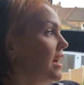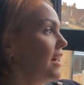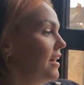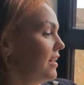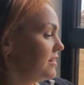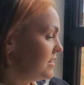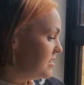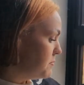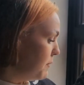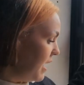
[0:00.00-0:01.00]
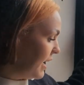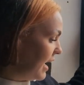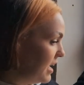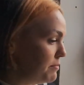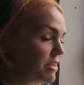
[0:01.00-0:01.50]
This is black
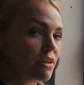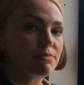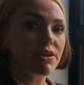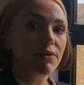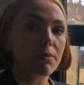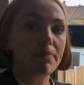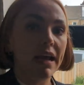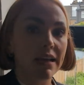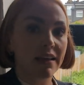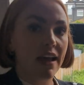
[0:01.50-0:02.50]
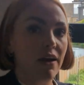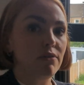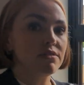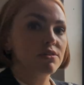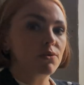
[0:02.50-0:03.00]
aluminium, so on the back of the
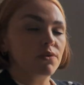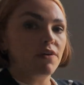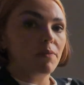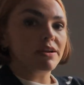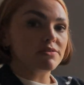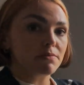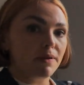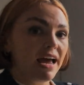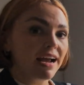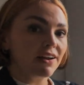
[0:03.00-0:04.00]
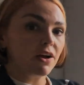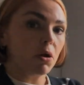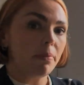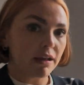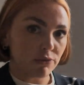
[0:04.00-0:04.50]
house all of our windows are black, like
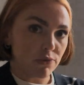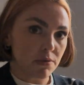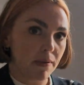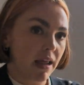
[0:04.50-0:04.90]
our back doors are